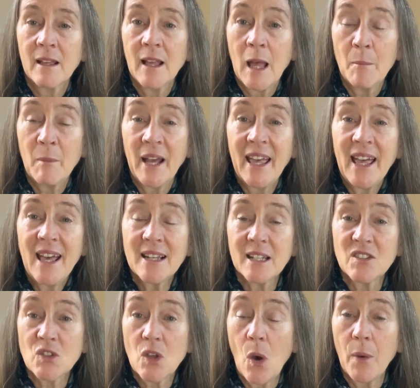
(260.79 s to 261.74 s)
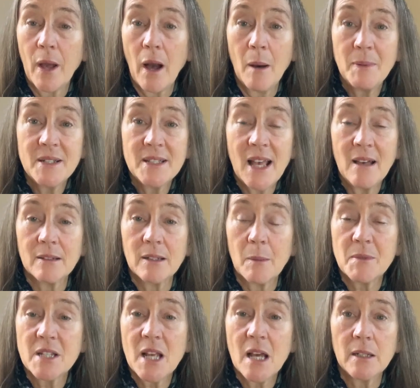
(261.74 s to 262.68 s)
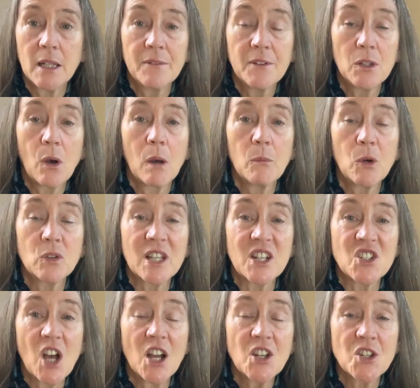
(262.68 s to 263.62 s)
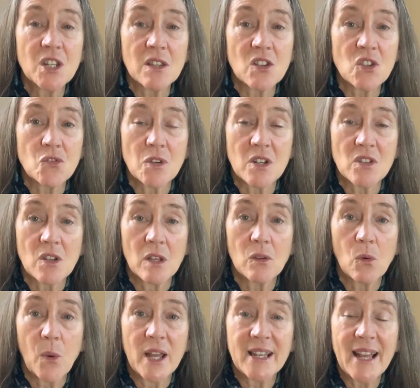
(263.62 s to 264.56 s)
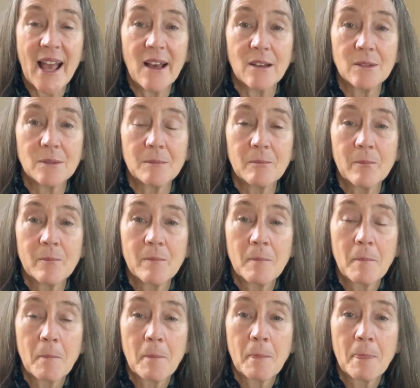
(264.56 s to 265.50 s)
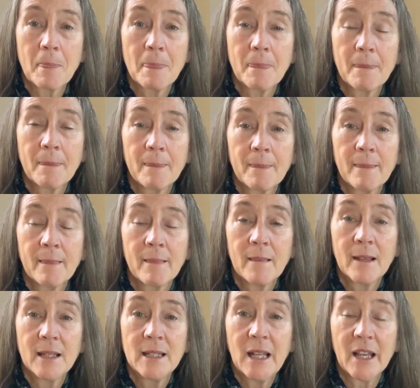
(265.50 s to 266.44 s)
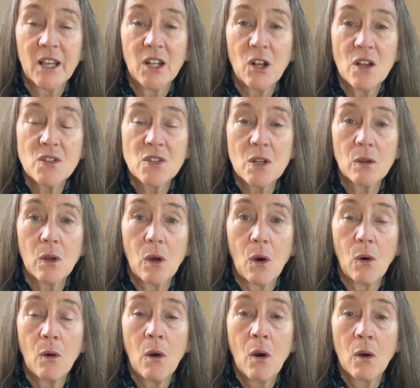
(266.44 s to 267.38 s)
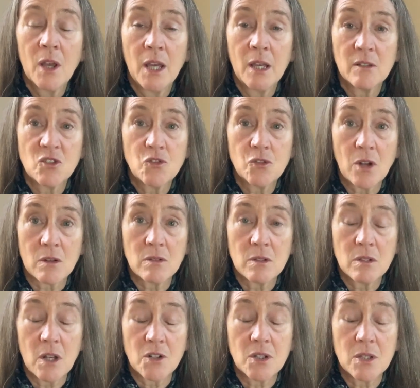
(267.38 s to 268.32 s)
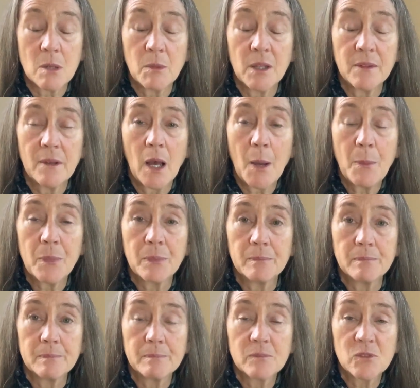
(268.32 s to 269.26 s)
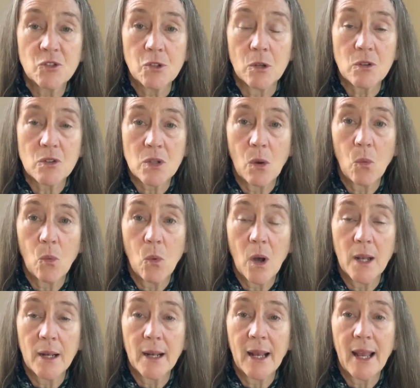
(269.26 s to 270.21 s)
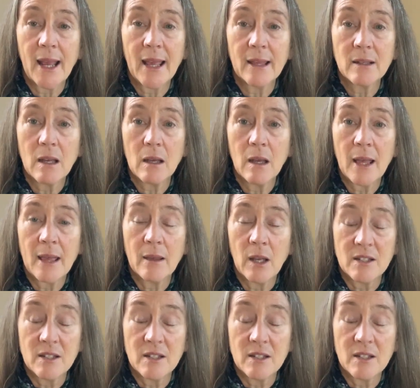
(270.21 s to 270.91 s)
My hand is going up and down, even though I'm only touching the strings on the way down. And I can also go touch them on the up stroke. So down,